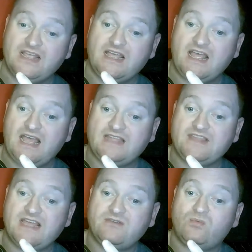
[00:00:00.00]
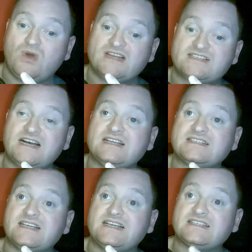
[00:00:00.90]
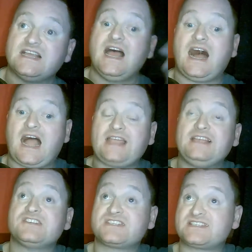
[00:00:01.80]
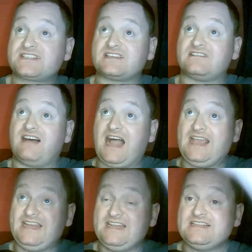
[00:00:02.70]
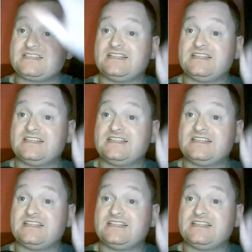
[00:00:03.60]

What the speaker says: And then what it does is I can just slide it into the